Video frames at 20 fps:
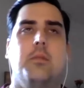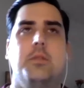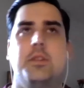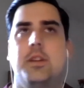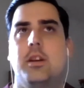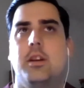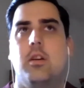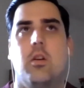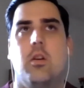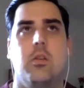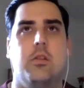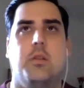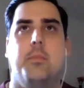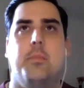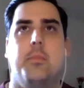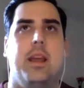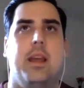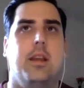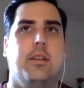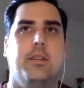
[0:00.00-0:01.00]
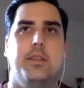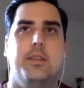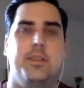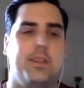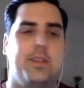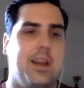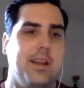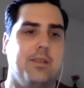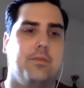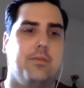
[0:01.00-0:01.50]
say our demand has
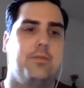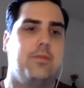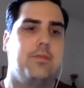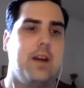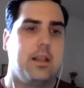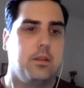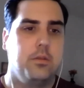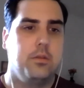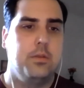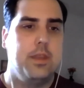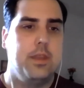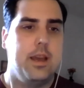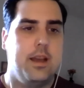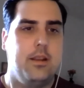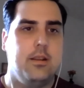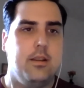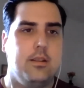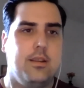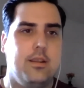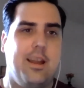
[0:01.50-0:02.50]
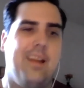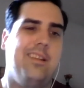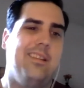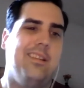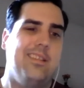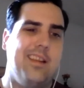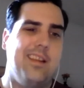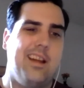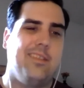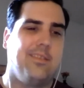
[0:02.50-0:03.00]
kind of followed that, not
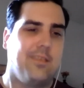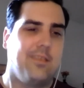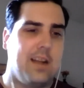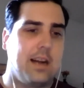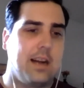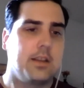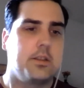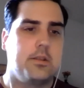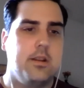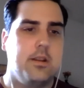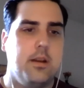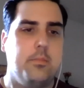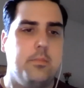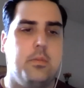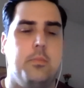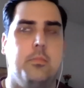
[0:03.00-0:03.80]
in lockstep,